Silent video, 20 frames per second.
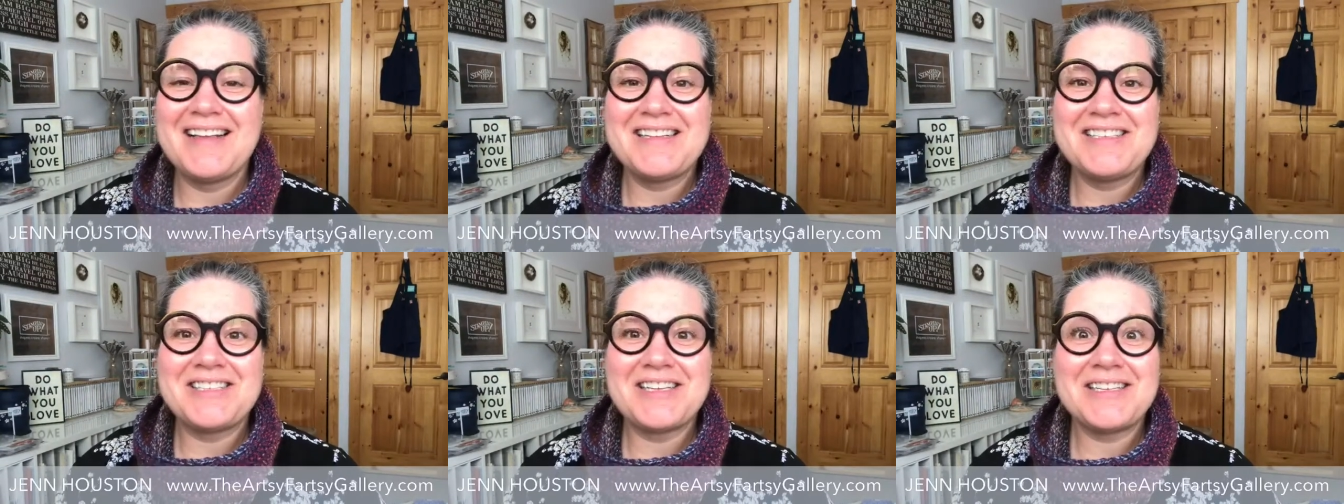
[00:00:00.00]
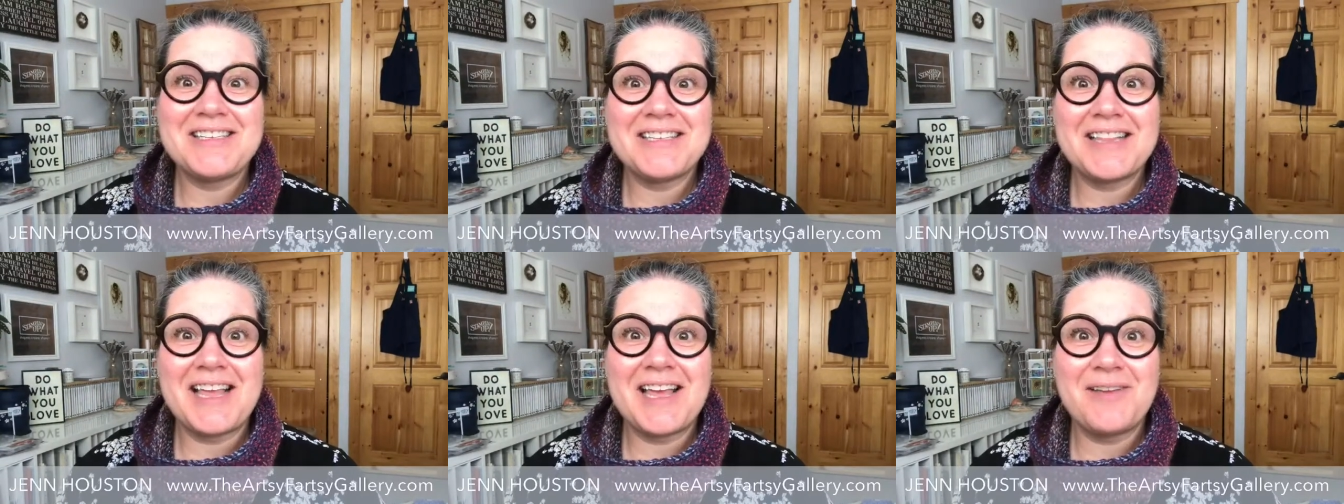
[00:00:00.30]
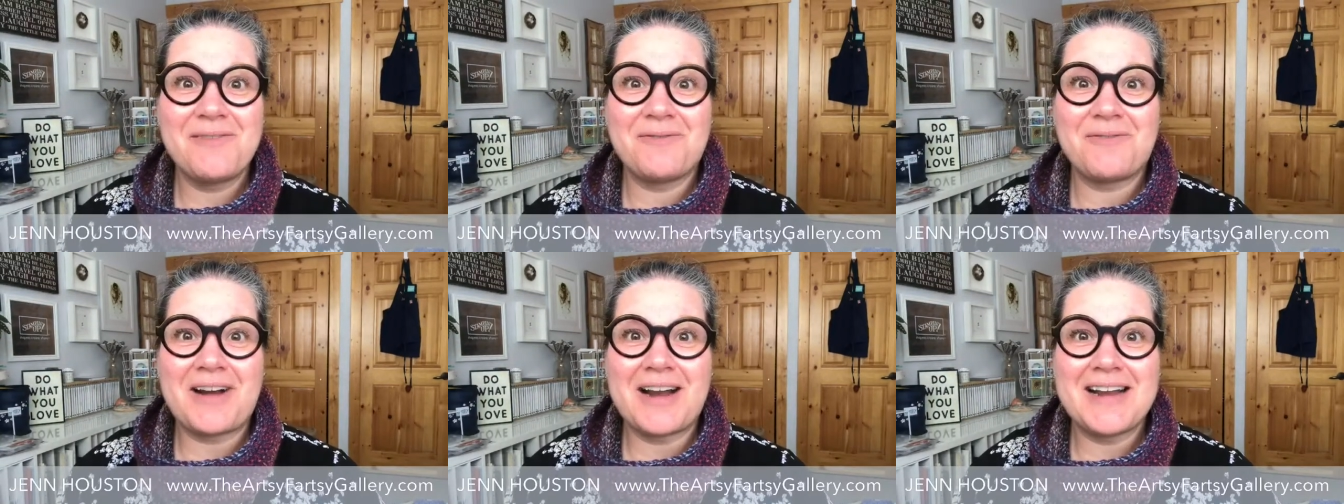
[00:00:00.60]
Just like
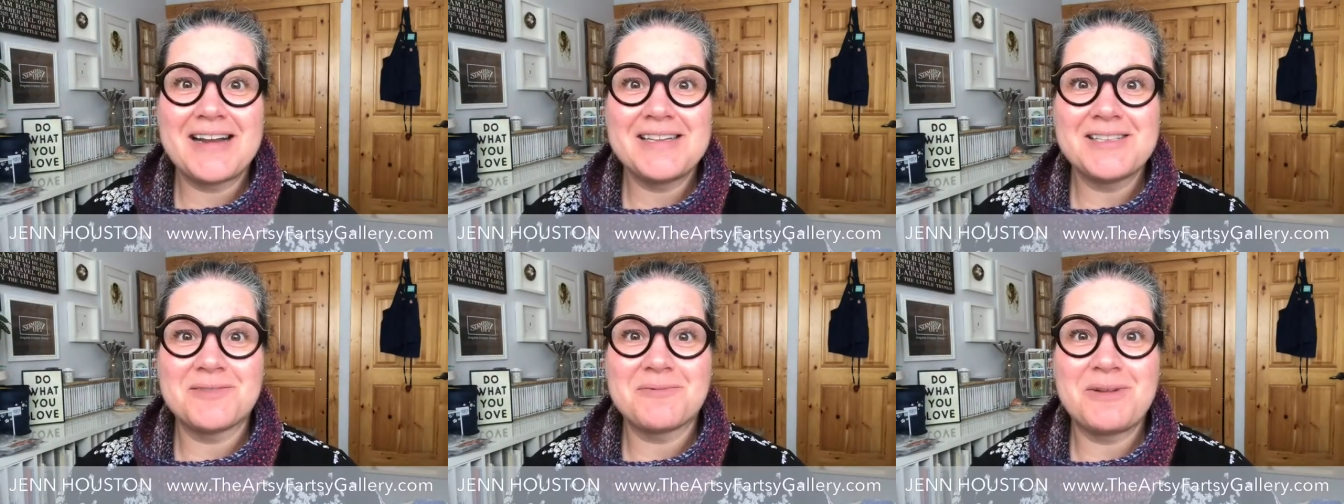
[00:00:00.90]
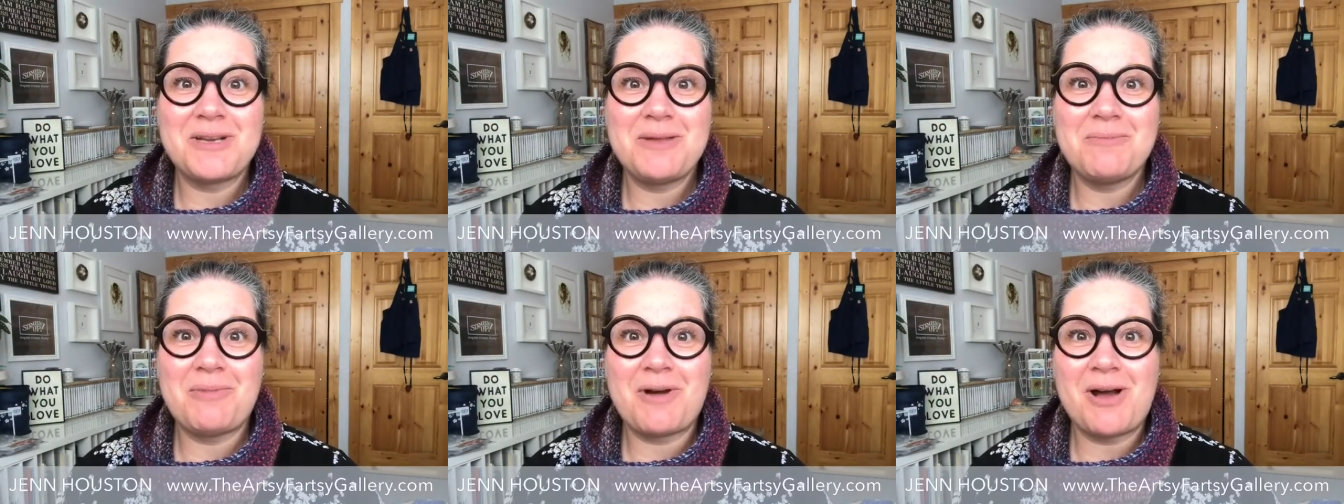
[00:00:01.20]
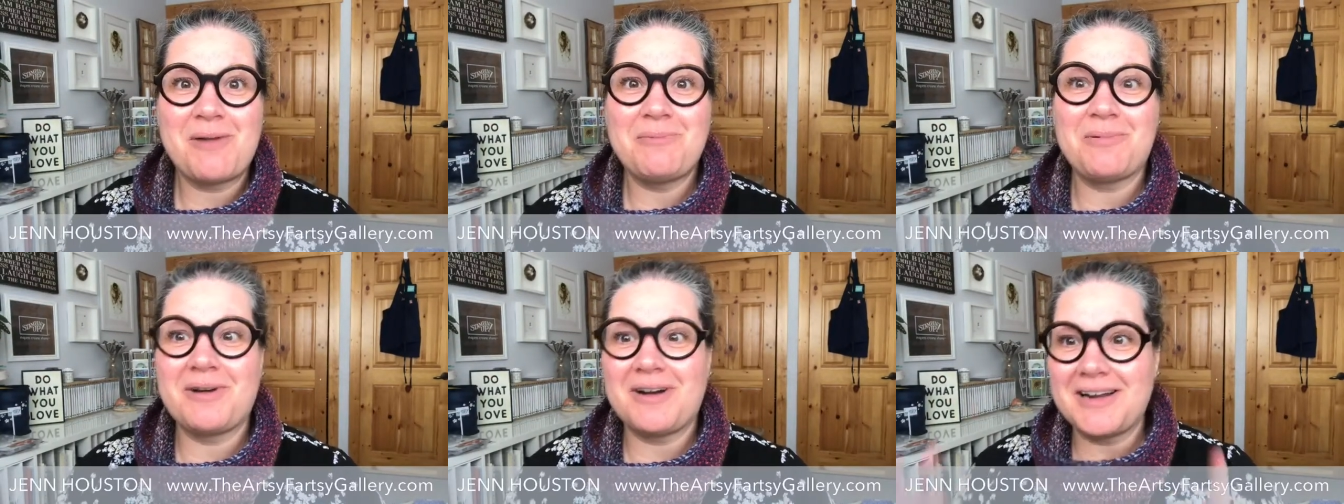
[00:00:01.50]
France, when you
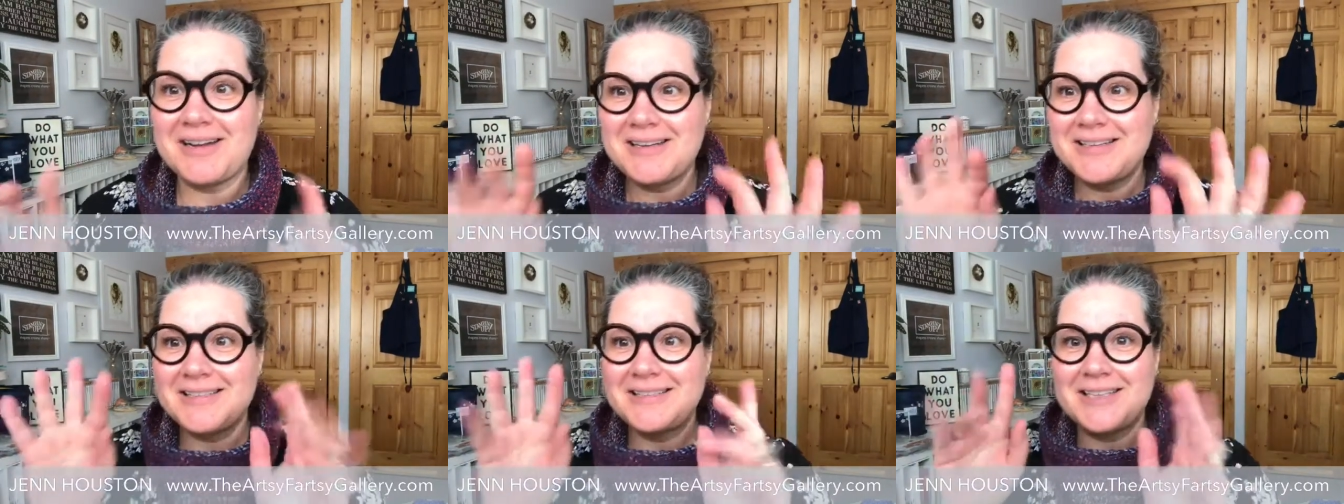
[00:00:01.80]
pop on,